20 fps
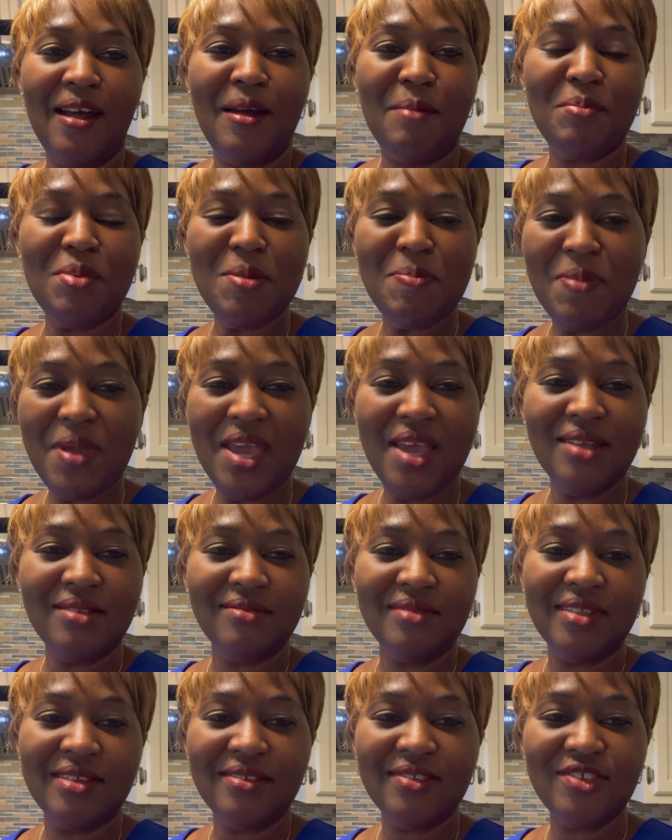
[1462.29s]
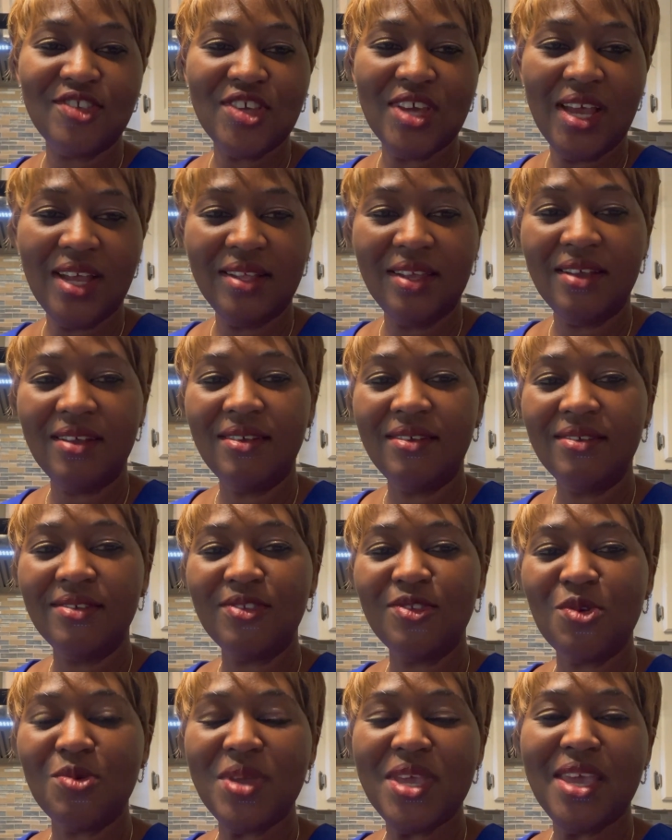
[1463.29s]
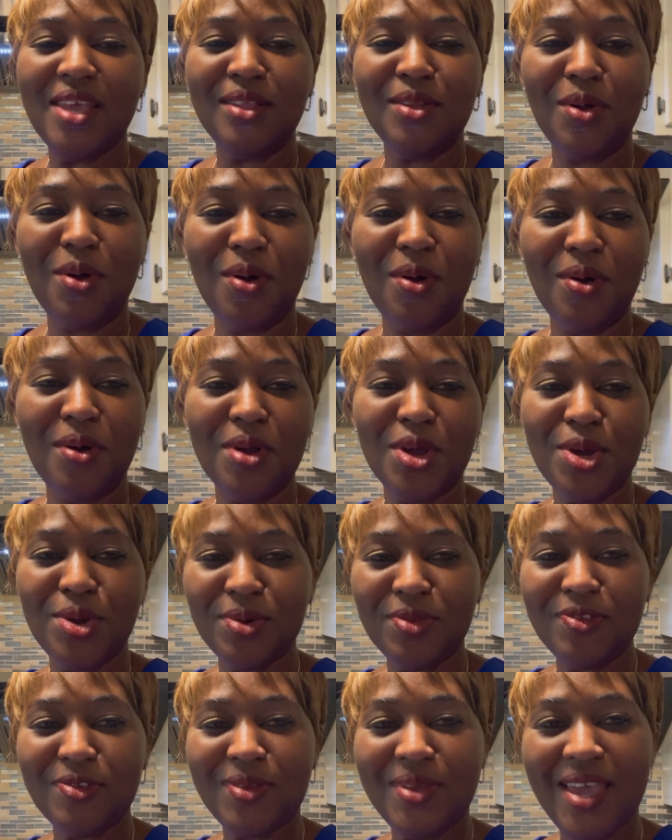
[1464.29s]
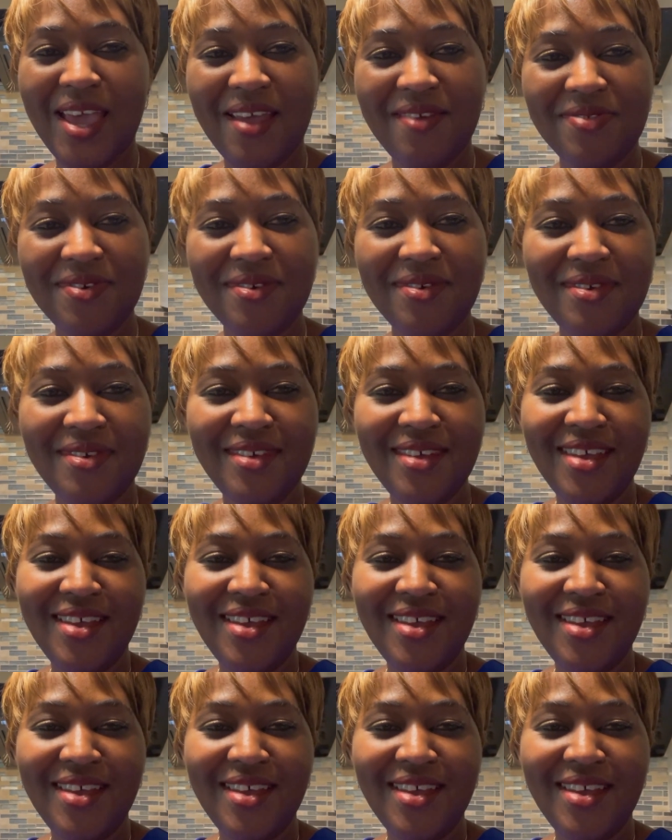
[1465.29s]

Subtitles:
prepared on this channel so we can all cook together.